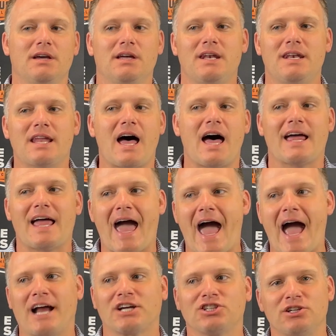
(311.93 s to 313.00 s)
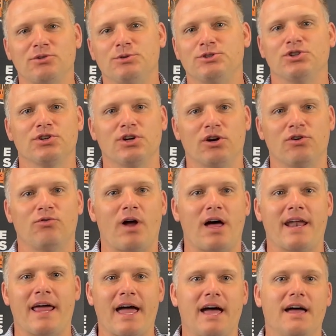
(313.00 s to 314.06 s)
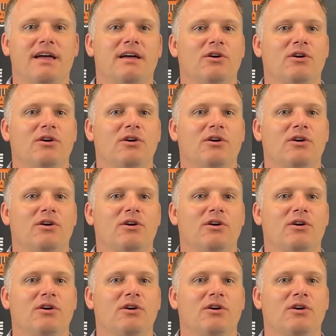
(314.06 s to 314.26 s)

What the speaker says: not actually what you're going to run at.